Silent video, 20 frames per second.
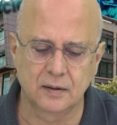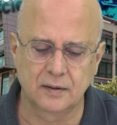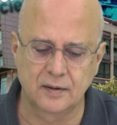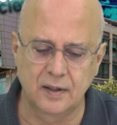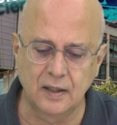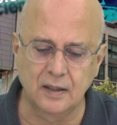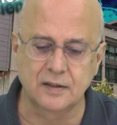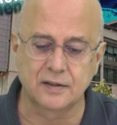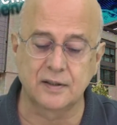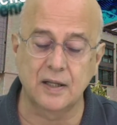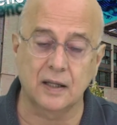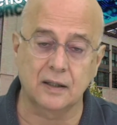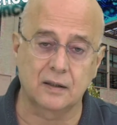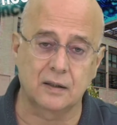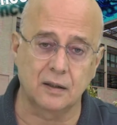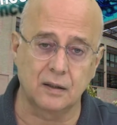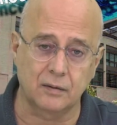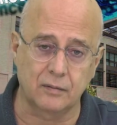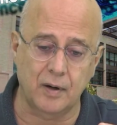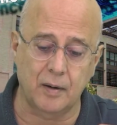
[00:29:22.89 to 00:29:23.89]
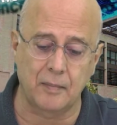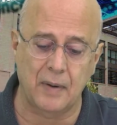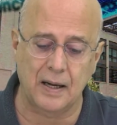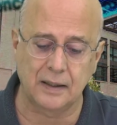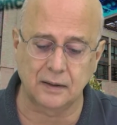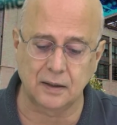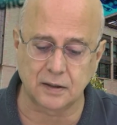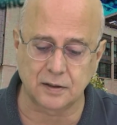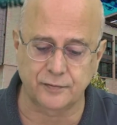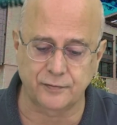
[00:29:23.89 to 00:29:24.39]
things that
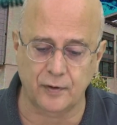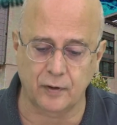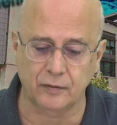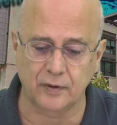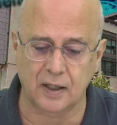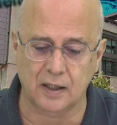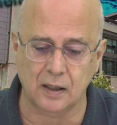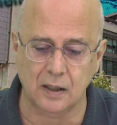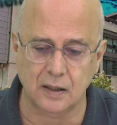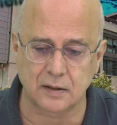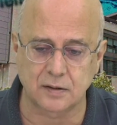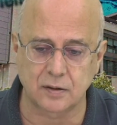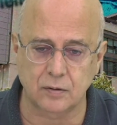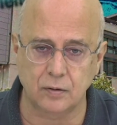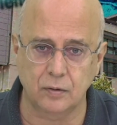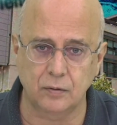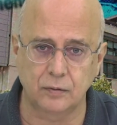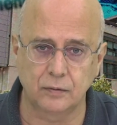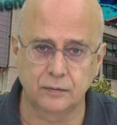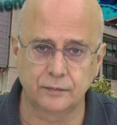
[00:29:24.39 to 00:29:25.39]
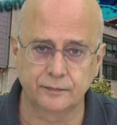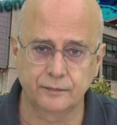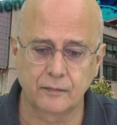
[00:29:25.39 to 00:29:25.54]
remind us from the classical.